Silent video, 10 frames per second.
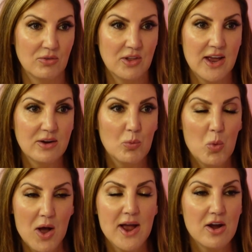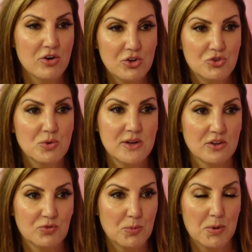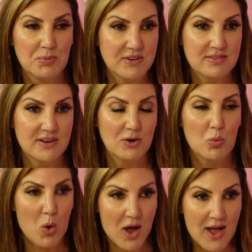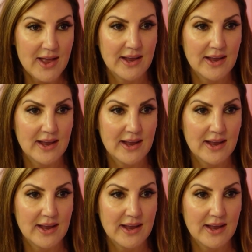Like, why are you doing this for publicity? Why?